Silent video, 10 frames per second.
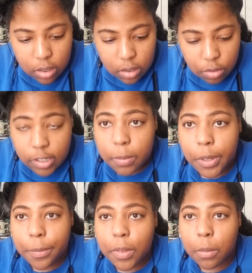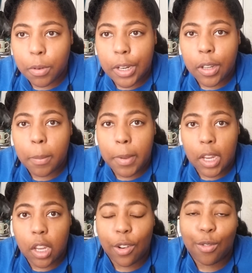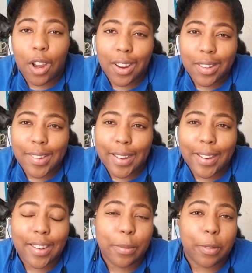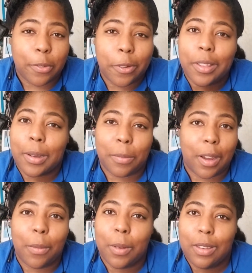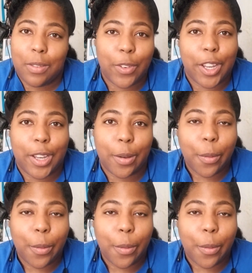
Trust me, I'm probably gonna make it rocket science before I'm done with this video.